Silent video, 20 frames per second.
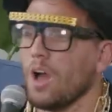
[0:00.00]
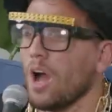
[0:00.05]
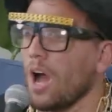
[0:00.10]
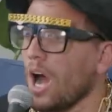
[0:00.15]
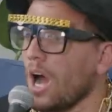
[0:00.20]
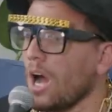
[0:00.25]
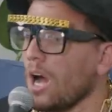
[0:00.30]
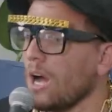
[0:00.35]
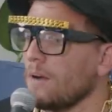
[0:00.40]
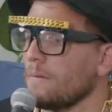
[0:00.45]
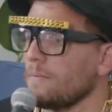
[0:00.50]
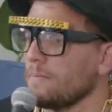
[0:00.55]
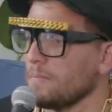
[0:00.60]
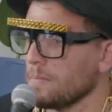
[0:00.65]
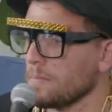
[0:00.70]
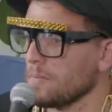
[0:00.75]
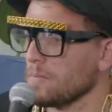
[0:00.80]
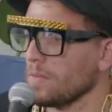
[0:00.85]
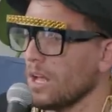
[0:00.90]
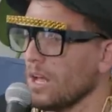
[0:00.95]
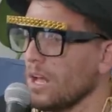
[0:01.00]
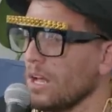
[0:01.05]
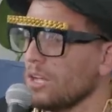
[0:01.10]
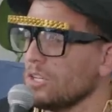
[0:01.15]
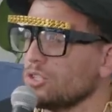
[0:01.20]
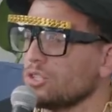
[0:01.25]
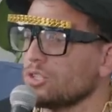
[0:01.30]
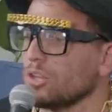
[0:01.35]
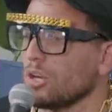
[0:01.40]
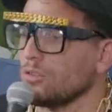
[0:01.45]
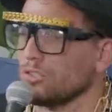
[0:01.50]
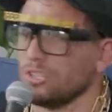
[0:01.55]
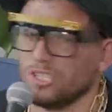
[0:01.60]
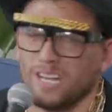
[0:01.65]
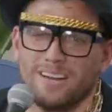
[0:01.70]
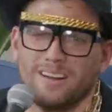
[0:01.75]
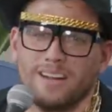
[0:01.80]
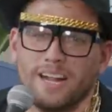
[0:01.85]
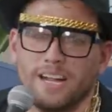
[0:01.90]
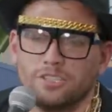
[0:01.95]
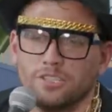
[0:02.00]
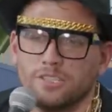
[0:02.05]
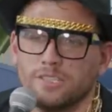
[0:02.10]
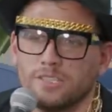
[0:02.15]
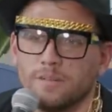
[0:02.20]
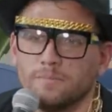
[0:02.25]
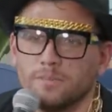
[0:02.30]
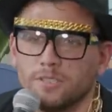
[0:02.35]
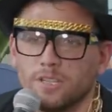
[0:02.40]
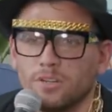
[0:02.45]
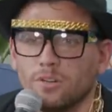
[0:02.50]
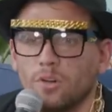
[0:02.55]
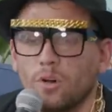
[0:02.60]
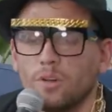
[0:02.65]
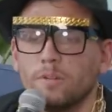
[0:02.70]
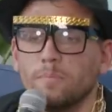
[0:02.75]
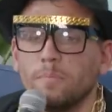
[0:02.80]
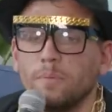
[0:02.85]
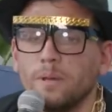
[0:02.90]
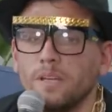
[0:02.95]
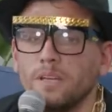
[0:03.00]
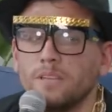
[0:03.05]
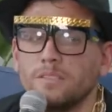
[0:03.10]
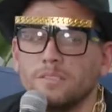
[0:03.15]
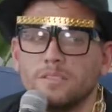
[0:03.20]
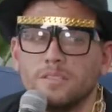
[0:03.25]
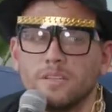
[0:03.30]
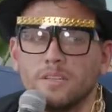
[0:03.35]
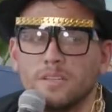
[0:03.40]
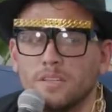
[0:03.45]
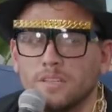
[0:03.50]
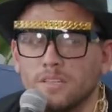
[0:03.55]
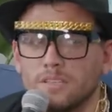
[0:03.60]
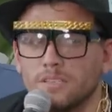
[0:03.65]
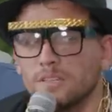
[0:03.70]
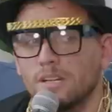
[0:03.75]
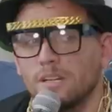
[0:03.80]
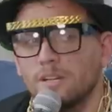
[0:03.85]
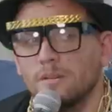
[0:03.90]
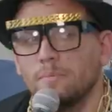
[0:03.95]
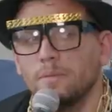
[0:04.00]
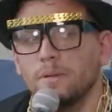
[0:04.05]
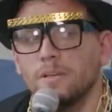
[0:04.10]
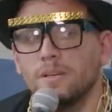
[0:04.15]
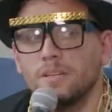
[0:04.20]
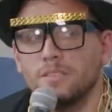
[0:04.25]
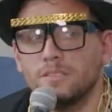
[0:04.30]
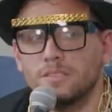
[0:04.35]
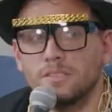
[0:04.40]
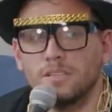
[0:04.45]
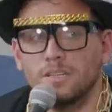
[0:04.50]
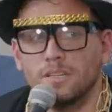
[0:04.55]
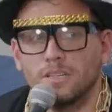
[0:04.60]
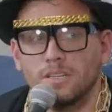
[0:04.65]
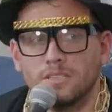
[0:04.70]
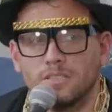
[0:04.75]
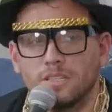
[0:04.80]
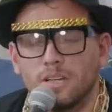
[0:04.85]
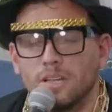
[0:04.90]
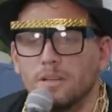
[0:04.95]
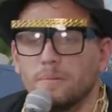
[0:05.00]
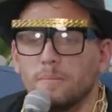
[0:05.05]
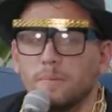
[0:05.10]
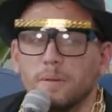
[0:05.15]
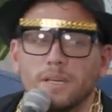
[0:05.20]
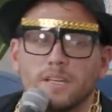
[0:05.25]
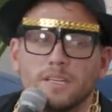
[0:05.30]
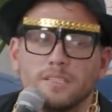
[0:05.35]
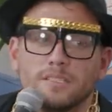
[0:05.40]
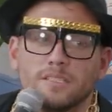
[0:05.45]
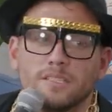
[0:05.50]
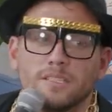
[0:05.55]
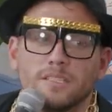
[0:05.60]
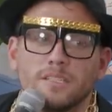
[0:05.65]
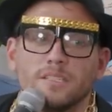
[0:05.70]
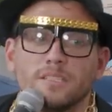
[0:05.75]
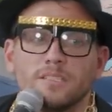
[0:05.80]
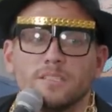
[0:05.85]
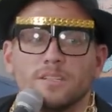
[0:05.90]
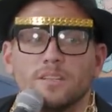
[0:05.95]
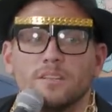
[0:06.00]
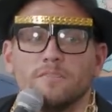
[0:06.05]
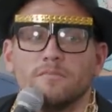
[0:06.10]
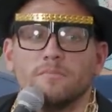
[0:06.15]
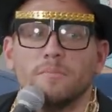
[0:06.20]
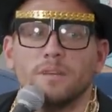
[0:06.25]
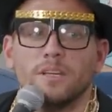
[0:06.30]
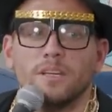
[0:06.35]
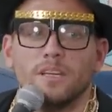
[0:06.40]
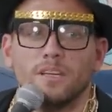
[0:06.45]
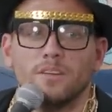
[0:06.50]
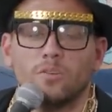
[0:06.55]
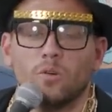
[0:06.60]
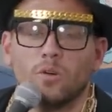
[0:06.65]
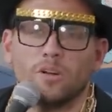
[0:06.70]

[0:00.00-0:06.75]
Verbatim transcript: Yeah. Um. So shout out Ashlee Simpson. All the pieces, pieces, of pieces of, of me.